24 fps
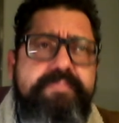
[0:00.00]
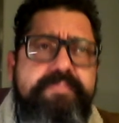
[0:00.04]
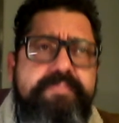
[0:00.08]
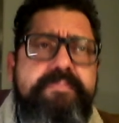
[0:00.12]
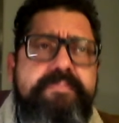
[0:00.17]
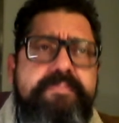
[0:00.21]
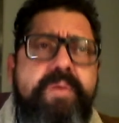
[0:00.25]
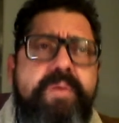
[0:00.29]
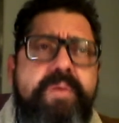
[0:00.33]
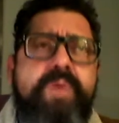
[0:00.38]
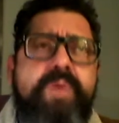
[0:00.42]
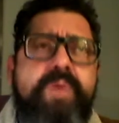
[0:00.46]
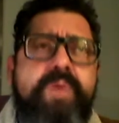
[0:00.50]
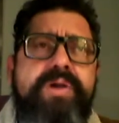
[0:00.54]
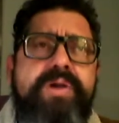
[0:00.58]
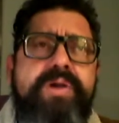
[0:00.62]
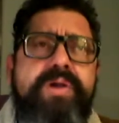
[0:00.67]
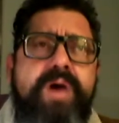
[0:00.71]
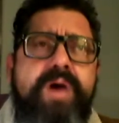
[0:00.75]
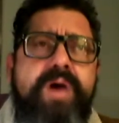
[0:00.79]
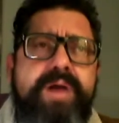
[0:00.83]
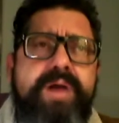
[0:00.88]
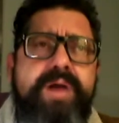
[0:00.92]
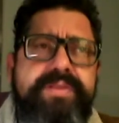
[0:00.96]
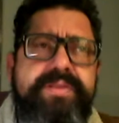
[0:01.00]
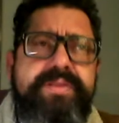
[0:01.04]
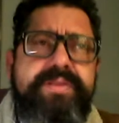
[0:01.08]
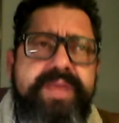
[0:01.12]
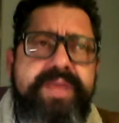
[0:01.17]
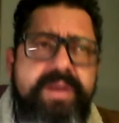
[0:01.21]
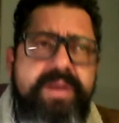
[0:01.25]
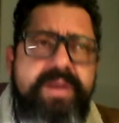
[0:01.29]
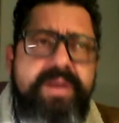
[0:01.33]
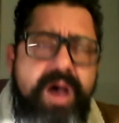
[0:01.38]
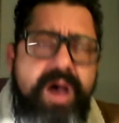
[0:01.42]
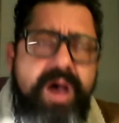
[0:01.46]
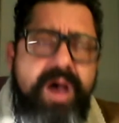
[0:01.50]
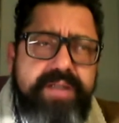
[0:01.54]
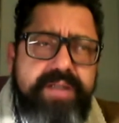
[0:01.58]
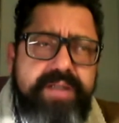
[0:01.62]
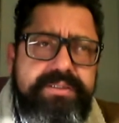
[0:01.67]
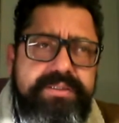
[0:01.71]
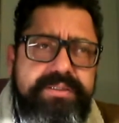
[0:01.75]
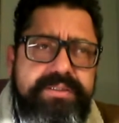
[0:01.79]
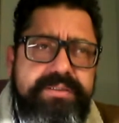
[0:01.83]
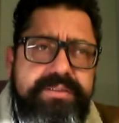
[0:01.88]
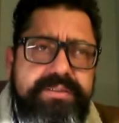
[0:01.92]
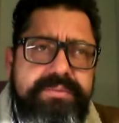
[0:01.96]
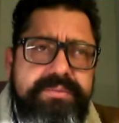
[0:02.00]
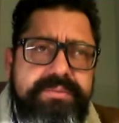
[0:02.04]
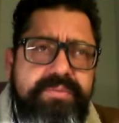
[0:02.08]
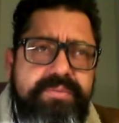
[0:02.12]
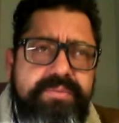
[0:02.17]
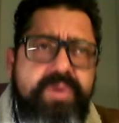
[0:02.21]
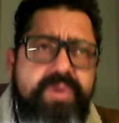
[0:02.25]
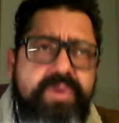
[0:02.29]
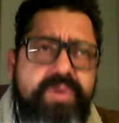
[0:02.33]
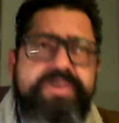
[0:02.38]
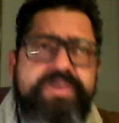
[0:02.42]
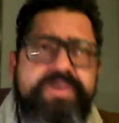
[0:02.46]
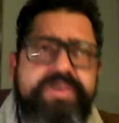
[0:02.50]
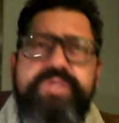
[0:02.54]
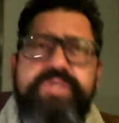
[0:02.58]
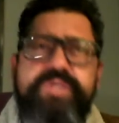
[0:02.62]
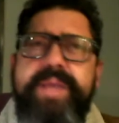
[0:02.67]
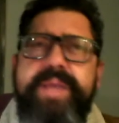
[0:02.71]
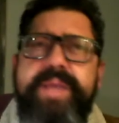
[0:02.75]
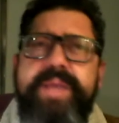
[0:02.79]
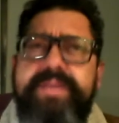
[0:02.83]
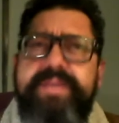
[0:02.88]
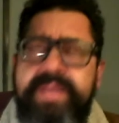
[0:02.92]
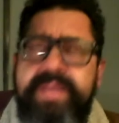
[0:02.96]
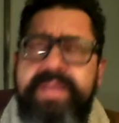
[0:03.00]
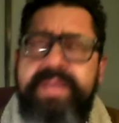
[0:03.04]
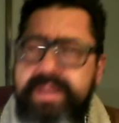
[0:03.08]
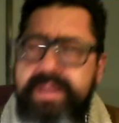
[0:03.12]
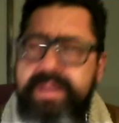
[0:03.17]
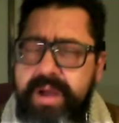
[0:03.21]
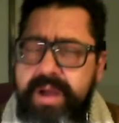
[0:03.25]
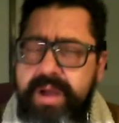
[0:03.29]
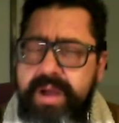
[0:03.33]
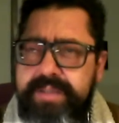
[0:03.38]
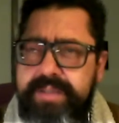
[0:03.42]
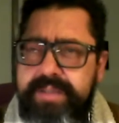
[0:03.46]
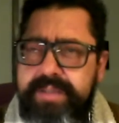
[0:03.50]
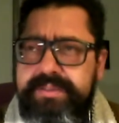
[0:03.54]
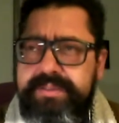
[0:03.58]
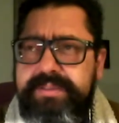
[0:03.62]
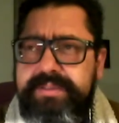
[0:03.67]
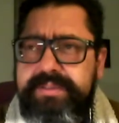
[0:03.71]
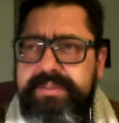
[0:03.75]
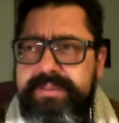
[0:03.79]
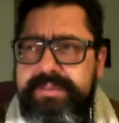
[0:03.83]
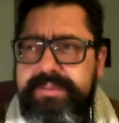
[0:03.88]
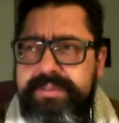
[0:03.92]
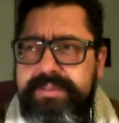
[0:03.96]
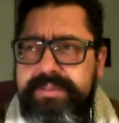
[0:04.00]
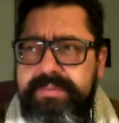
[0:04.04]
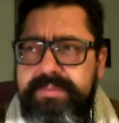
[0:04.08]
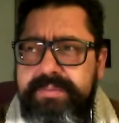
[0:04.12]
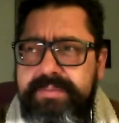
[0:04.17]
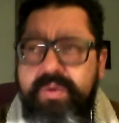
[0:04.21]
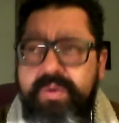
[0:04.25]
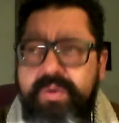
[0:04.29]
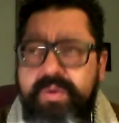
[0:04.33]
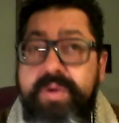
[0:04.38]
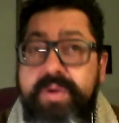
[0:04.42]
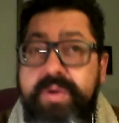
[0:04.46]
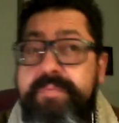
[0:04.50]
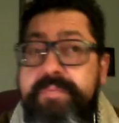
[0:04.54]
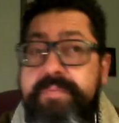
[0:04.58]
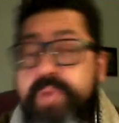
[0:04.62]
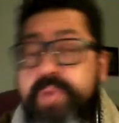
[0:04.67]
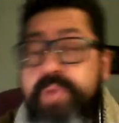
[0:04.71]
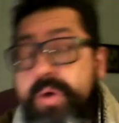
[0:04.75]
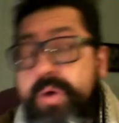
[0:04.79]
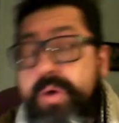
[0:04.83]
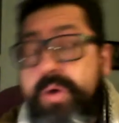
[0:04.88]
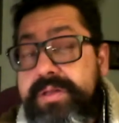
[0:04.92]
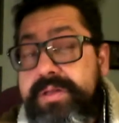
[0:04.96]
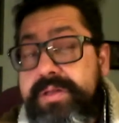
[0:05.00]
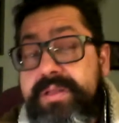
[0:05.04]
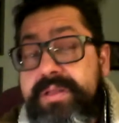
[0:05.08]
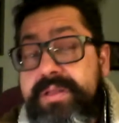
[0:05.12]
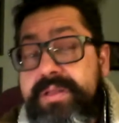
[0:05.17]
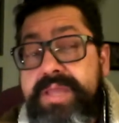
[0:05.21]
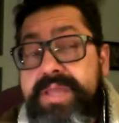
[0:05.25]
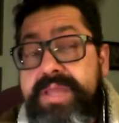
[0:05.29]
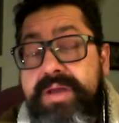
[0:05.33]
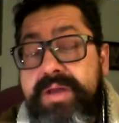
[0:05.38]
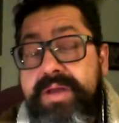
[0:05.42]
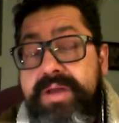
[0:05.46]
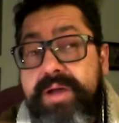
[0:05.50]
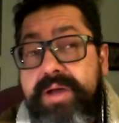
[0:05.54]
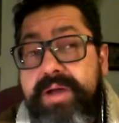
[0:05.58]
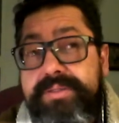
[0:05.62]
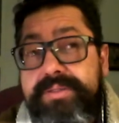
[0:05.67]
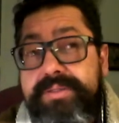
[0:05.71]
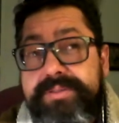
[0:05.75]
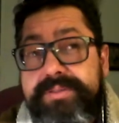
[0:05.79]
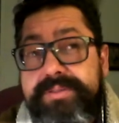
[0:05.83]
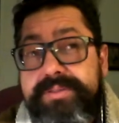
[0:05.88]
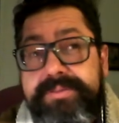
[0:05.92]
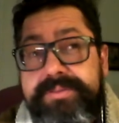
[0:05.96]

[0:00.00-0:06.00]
more regarded than not, more respected than not, more important than not,